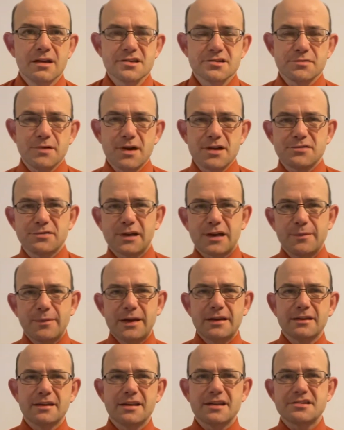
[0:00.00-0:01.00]
So as we come
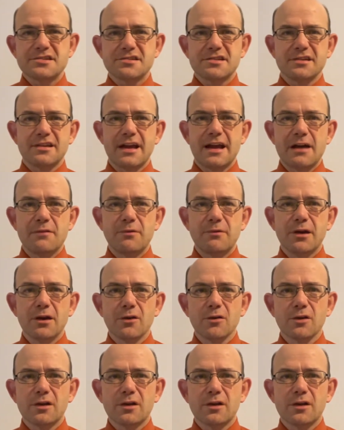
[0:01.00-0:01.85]
into this today, we are